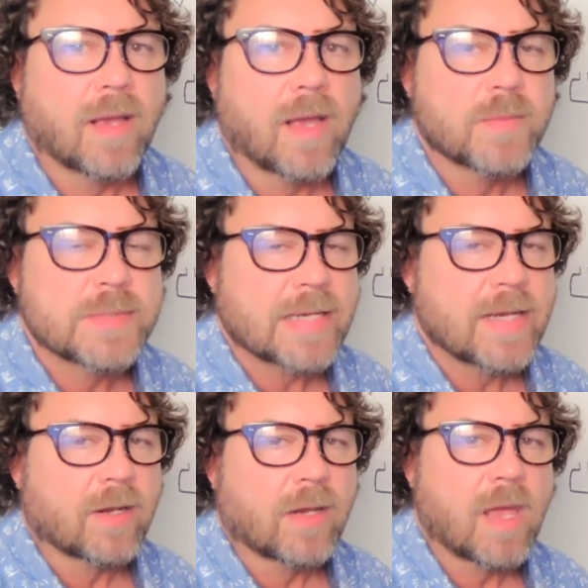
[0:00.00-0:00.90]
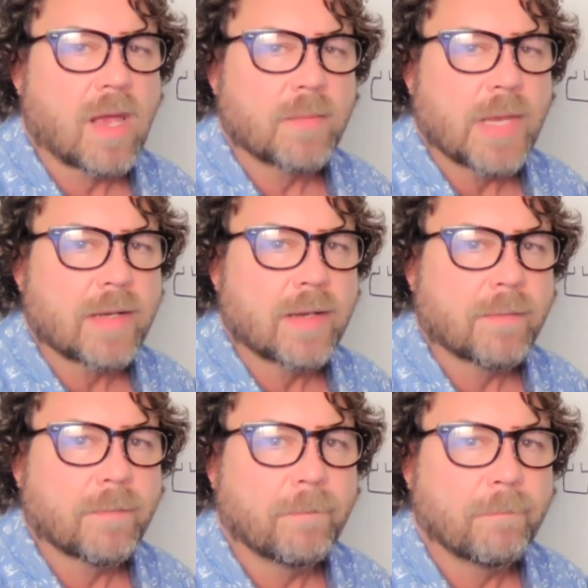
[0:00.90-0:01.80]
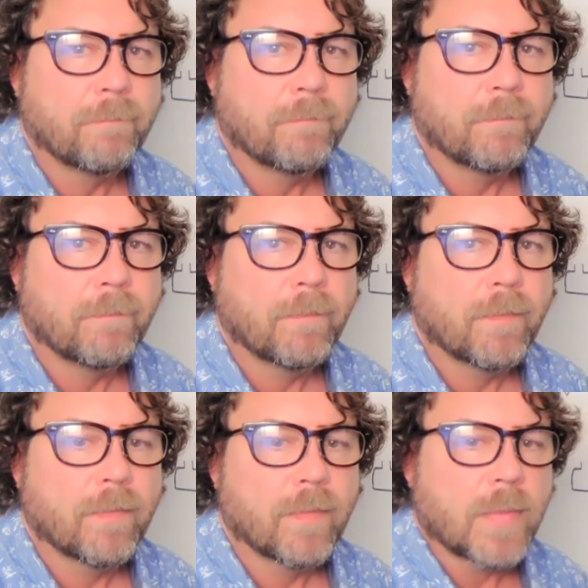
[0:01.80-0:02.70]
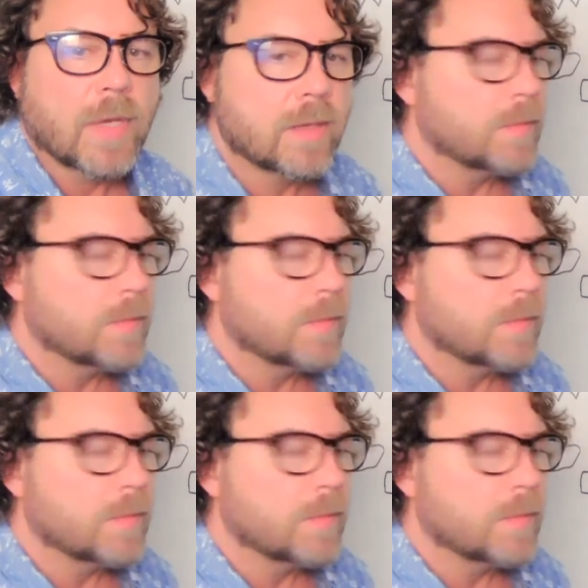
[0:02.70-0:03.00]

upside down lamed. You